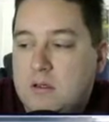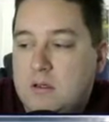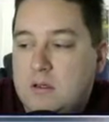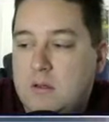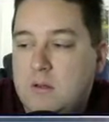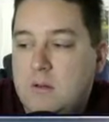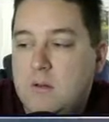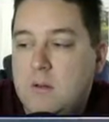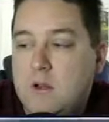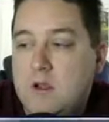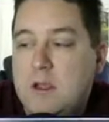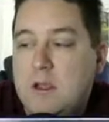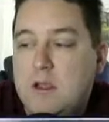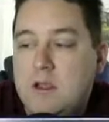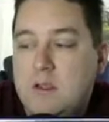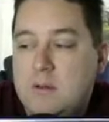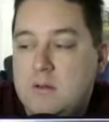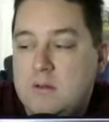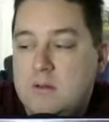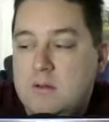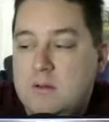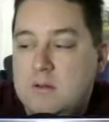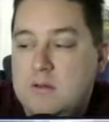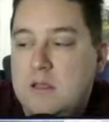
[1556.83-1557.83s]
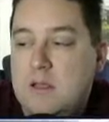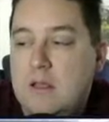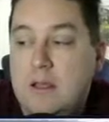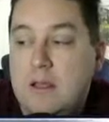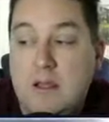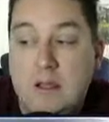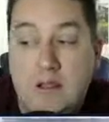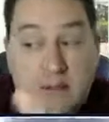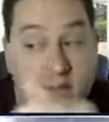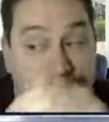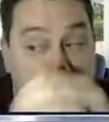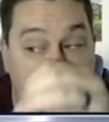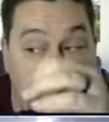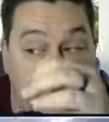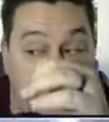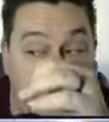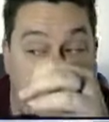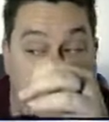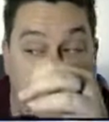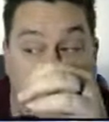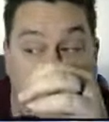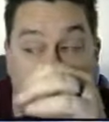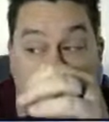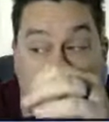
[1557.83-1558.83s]
All right, looks like the
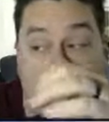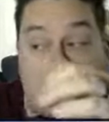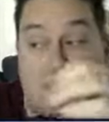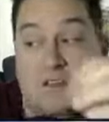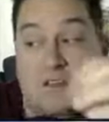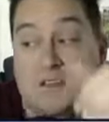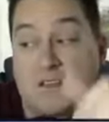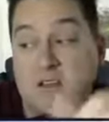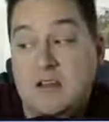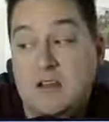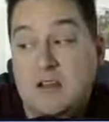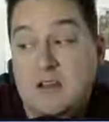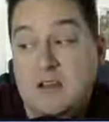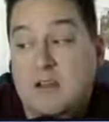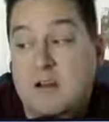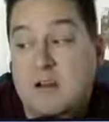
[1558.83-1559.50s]
flutes are deciding